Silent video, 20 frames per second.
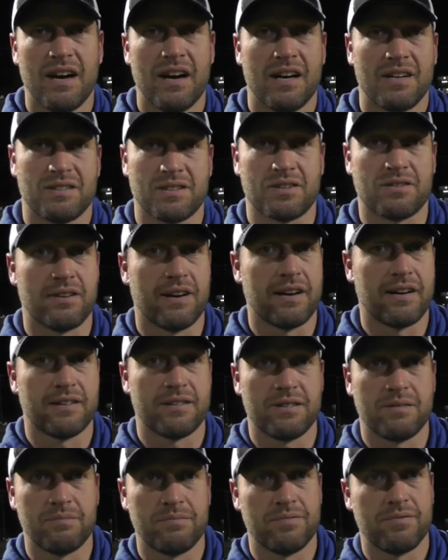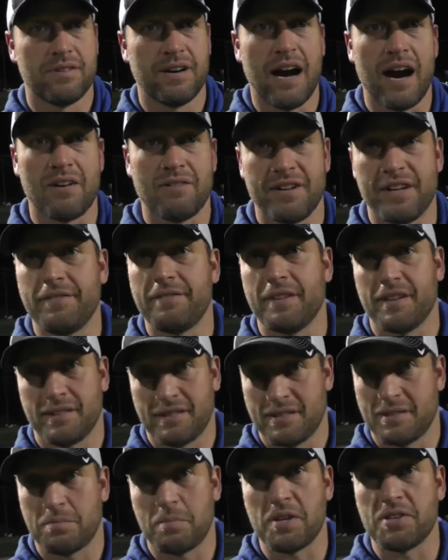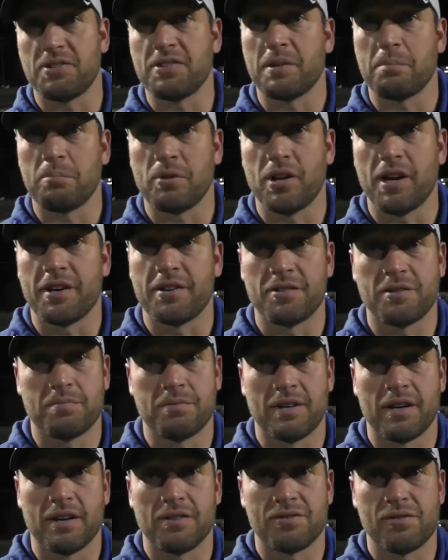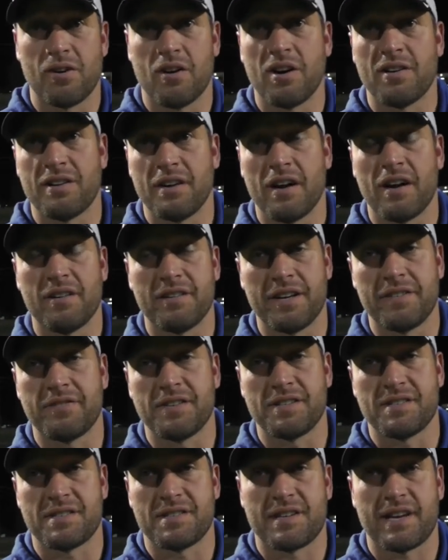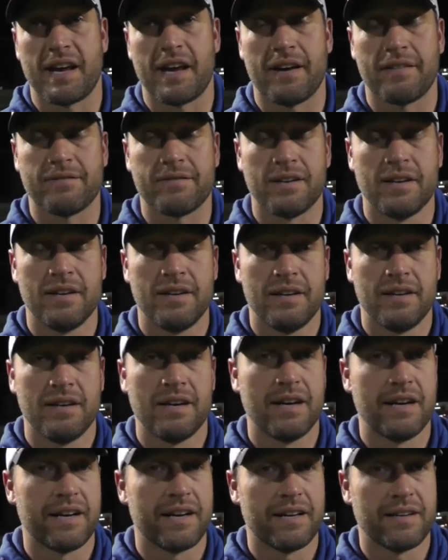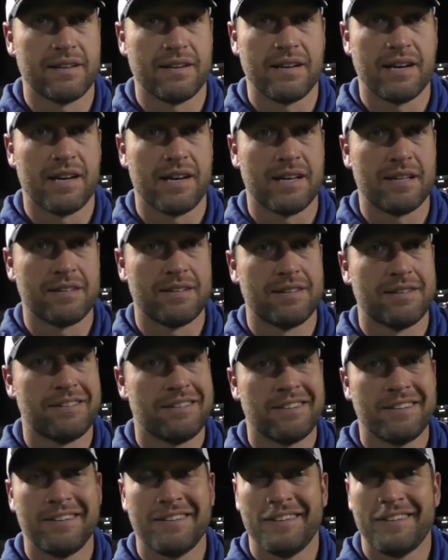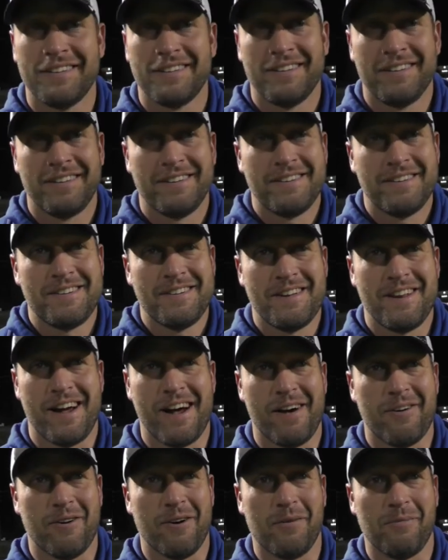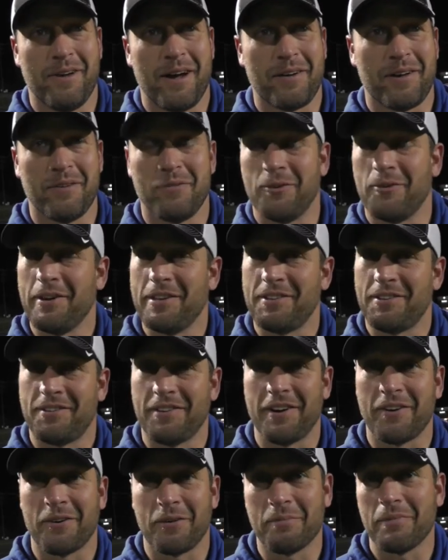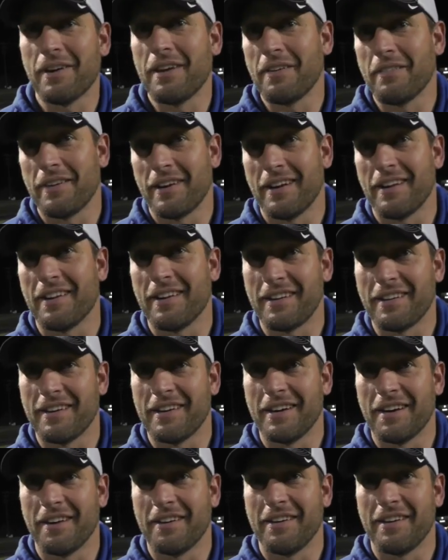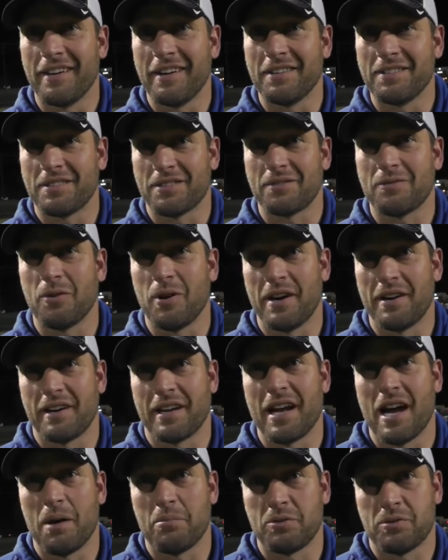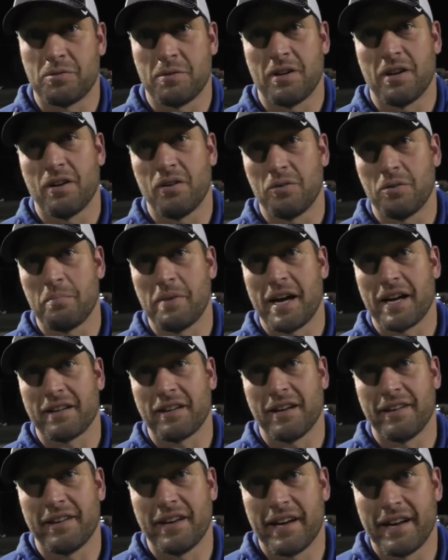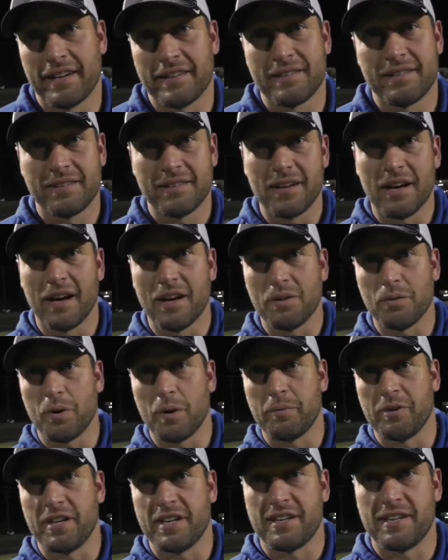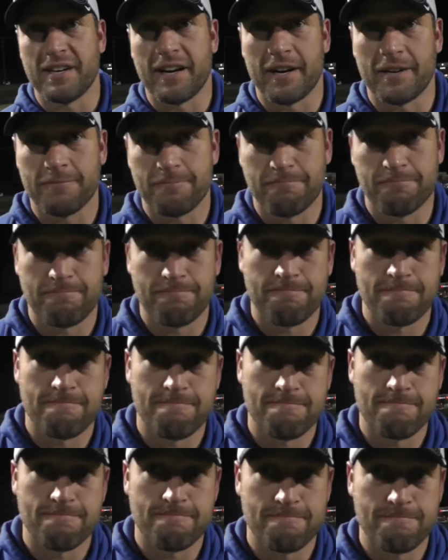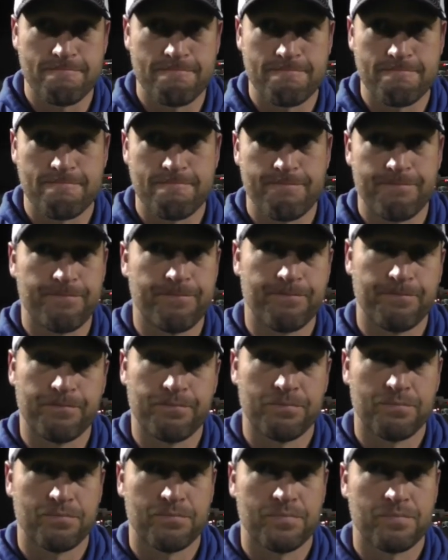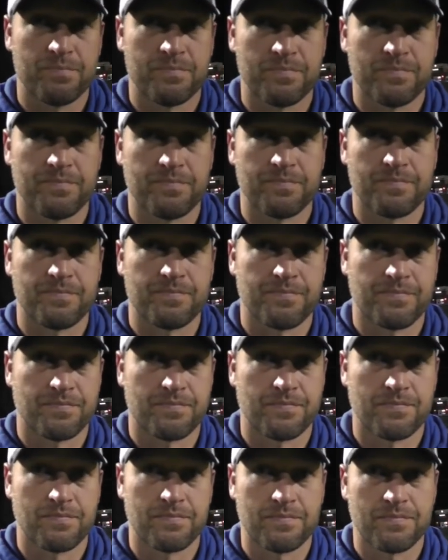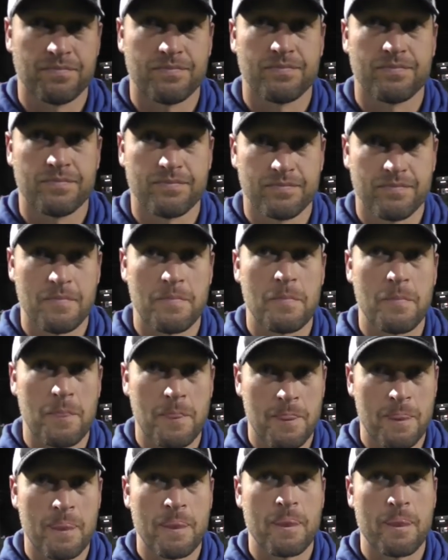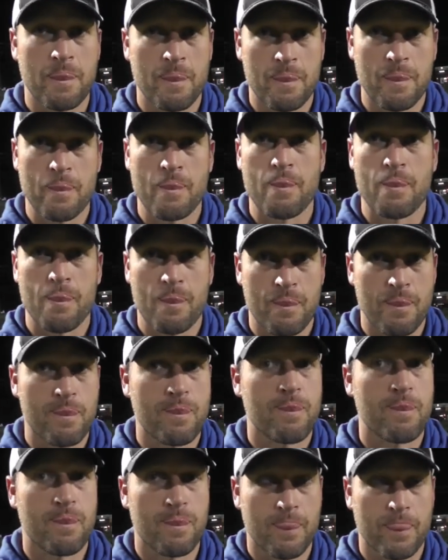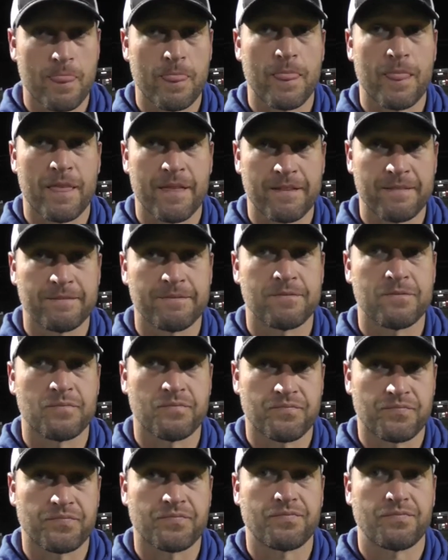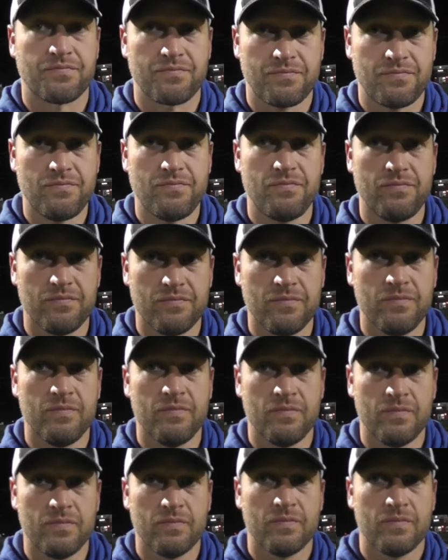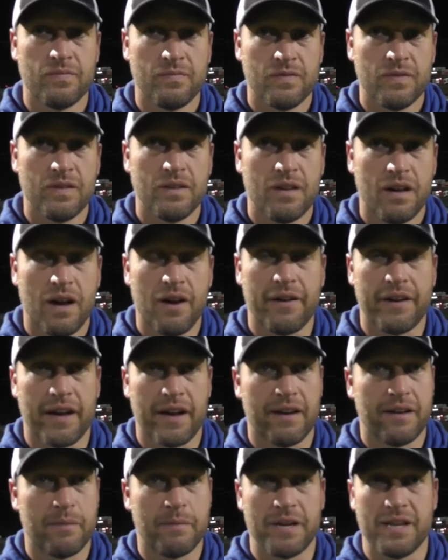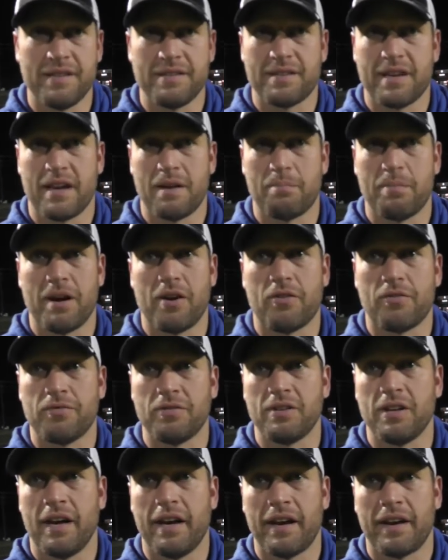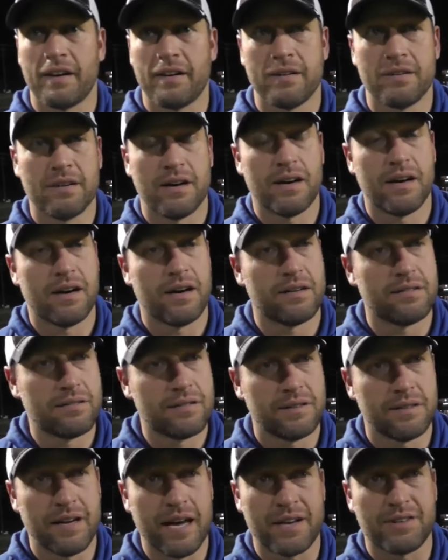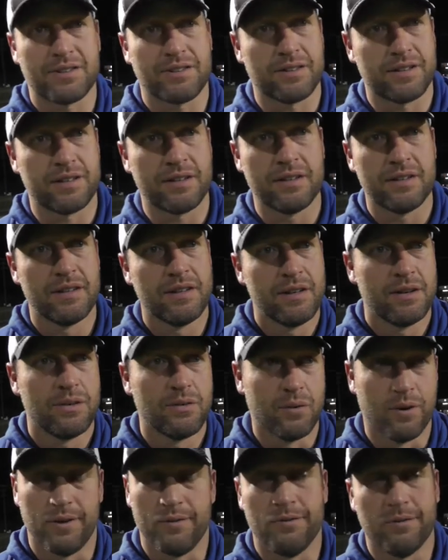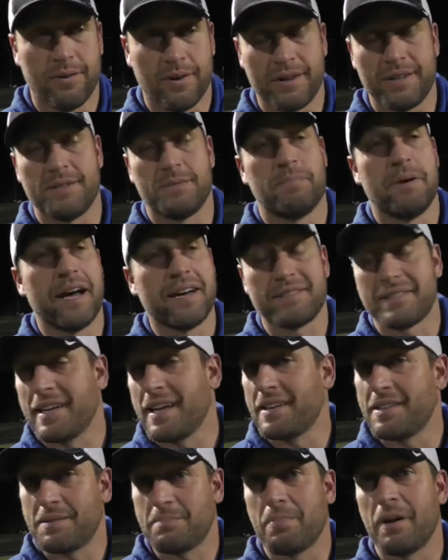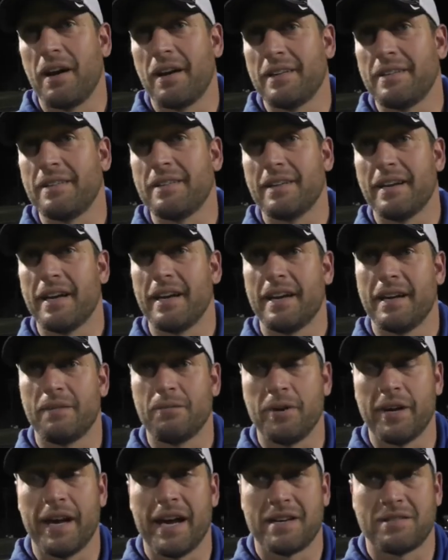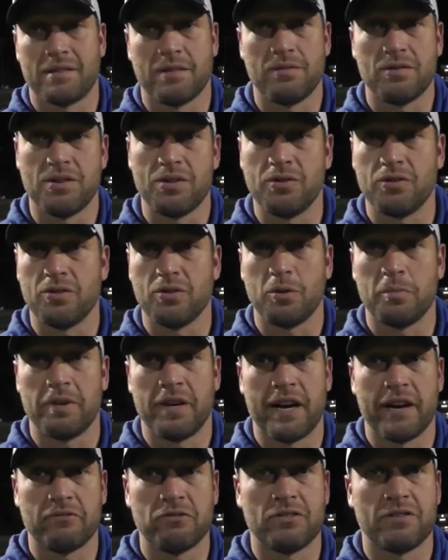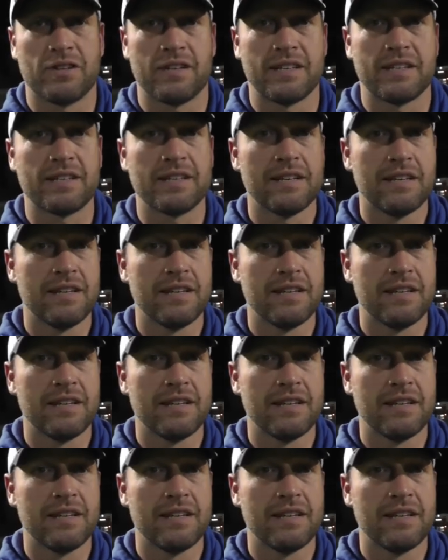is a credit to our defense, especially the players, but also our defensive staff. And, you know, I'm not giving away the secret, but I mean, you know, it is quite an accomplishment to hold it back like that, the way we did tonight. Talk about the weapon that you have in Marion Watson on the kickoffs and field goals. Obviously, is a big weapon for your team. Oh yeah, I mean, he's got a powerful leg. Naturally, what he's best at is punting, and we asked him to do a little bit of everything.